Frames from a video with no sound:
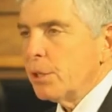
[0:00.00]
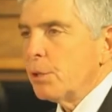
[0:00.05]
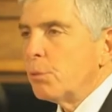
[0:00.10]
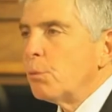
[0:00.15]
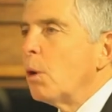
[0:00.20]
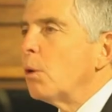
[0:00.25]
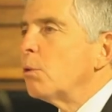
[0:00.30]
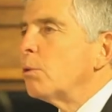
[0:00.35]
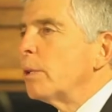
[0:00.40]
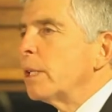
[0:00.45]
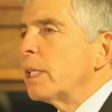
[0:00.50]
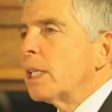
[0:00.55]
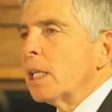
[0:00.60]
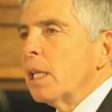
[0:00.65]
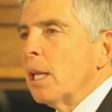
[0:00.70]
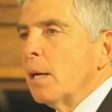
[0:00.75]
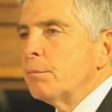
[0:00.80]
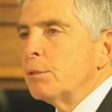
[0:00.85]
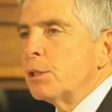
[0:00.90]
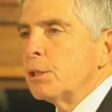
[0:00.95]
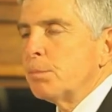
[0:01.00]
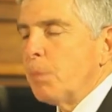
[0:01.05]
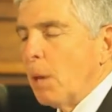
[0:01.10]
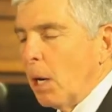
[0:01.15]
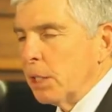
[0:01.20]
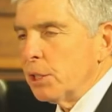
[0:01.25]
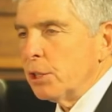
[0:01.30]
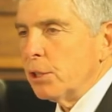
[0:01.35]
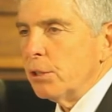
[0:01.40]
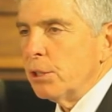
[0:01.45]
The Rotary Club
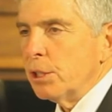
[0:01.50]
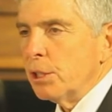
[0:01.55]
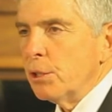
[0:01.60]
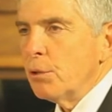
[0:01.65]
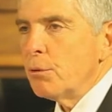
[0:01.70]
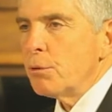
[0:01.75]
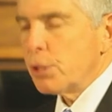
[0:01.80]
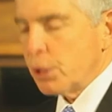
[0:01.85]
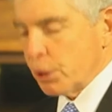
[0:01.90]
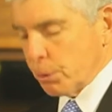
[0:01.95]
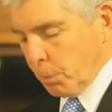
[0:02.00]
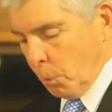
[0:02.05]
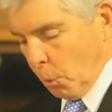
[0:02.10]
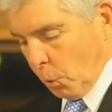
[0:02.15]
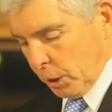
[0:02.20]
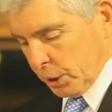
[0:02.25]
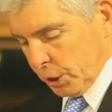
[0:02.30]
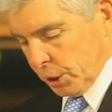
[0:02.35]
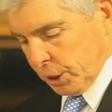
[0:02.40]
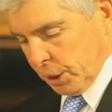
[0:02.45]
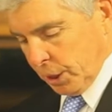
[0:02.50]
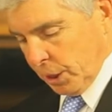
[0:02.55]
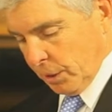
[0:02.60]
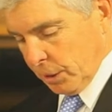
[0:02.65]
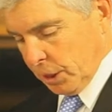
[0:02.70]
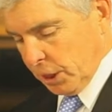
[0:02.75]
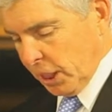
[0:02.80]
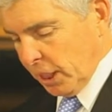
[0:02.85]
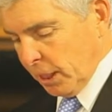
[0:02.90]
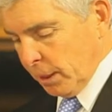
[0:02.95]
sponsored youth sports
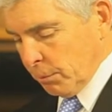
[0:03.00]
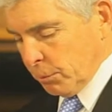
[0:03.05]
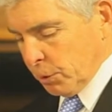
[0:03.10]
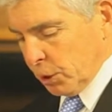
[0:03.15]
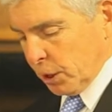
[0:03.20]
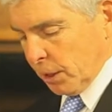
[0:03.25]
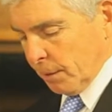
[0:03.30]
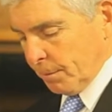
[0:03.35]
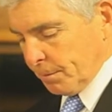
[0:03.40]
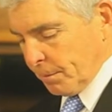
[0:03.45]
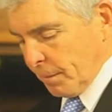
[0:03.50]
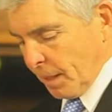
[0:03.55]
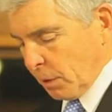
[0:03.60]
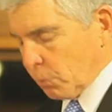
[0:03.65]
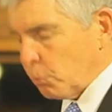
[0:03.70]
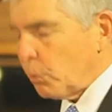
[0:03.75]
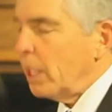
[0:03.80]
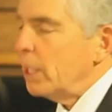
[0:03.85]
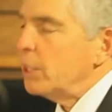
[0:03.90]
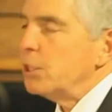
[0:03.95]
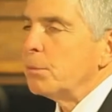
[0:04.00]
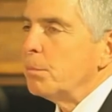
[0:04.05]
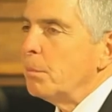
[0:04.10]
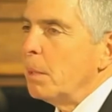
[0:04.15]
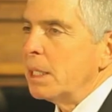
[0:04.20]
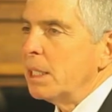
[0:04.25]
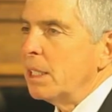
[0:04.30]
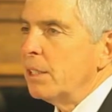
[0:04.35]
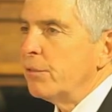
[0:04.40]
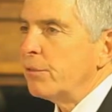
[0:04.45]
teams, raised
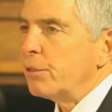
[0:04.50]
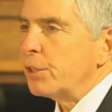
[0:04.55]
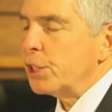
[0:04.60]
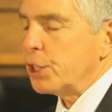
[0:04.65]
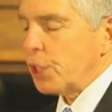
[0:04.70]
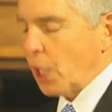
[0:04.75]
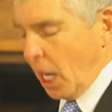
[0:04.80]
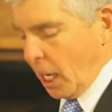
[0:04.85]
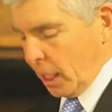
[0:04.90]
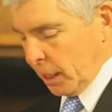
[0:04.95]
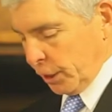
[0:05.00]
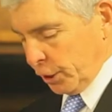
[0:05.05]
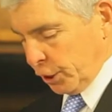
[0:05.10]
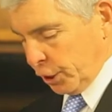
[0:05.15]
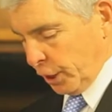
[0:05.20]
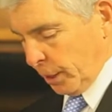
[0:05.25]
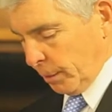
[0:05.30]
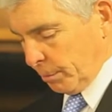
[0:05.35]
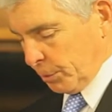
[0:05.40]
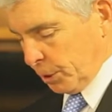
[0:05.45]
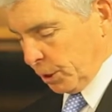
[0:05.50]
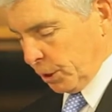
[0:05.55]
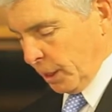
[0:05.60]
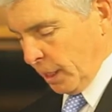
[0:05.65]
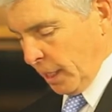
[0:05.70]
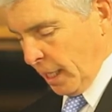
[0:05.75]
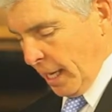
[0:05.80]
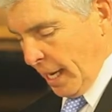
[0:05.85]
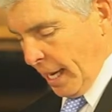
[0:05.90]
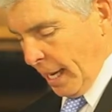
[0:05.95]
money for scholarships,
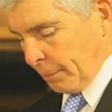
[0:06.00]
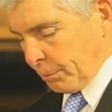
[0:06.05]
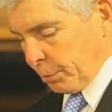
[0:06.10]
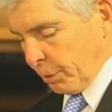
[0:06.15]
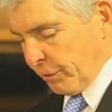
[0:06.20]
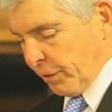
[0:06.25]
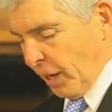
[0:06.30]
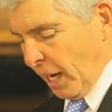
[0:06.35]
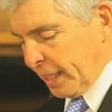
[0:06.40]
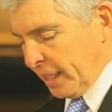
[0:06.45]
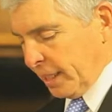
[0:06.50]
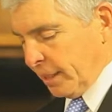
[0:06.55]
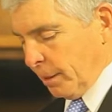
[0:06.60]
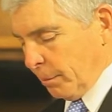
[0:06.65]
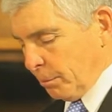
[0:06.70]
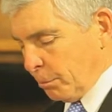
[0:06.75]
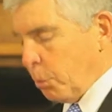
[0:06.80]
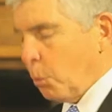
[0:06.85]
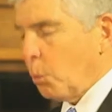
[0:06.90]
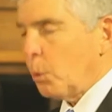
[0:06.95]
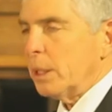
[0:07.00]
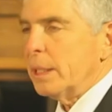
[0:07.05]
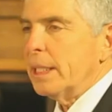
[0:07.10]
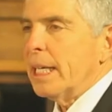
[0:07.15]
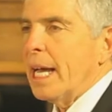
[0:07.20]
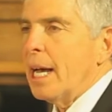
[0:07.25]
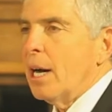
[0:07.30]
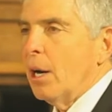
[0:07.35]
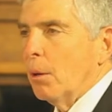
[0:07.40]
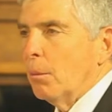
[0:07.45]
and provided important
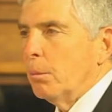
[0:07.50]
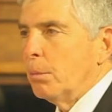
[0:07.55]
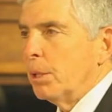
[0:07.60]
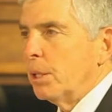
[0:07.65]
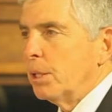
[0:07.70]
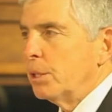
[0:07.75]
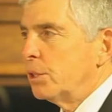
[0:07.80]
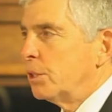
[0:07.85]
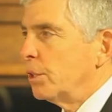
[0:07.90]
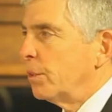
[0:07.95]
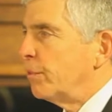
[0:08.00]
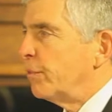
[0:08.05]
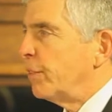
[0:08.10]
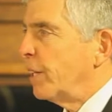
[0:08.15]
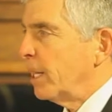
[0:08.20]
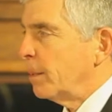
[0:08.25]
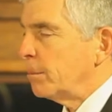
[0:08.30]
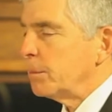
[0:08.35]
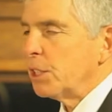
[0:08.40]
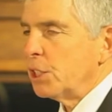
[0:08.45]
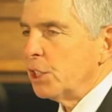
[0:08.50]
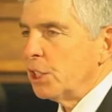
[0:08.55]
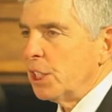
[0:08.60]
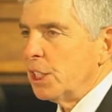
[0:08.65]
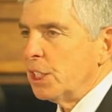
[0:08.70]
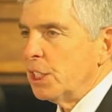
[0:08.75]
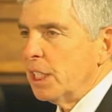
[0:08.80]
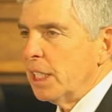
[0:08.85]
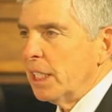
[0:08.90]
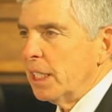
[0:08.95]
help to families
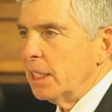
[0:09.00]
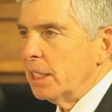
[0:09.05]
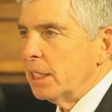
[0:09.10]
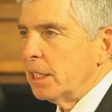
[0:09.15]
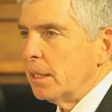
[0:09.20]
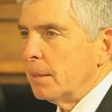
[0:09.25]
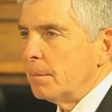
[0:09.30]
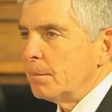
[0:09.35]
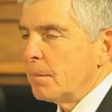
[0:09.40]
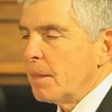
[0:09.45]
in need.